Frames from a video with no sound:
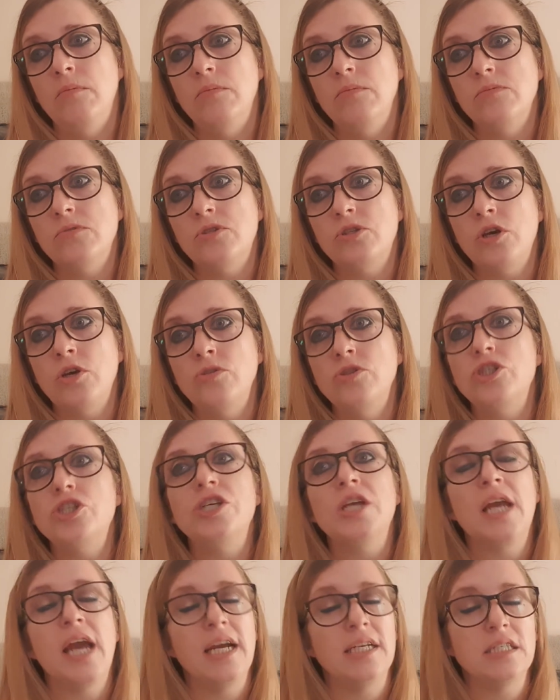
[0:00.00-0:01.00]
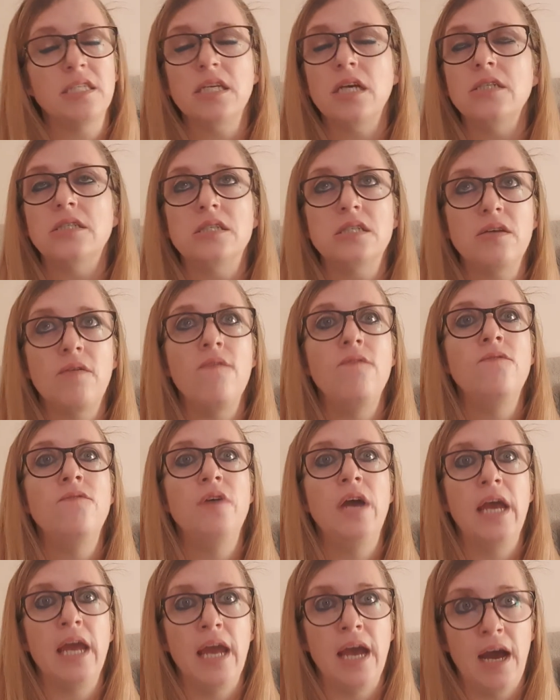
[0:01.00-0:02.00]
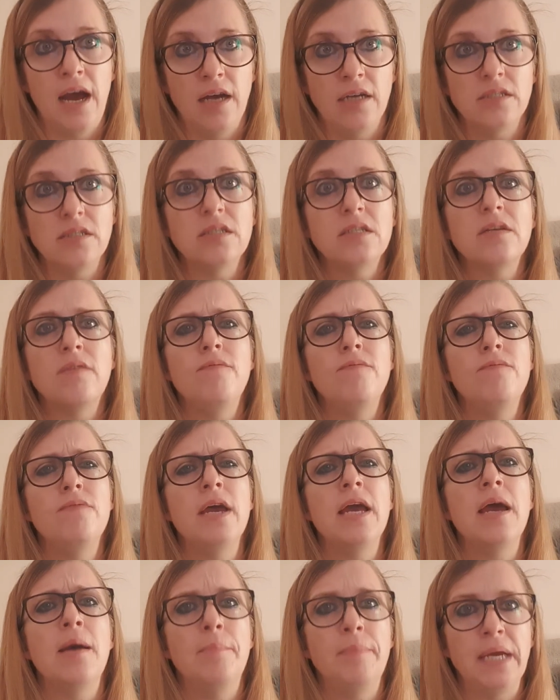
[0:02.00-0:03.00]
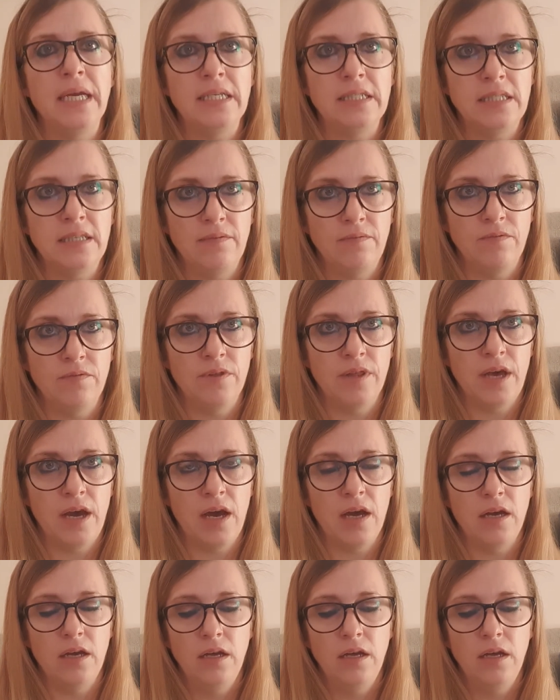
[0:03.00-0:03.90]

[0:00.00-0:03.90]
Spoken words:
So she gets a severe beating for that.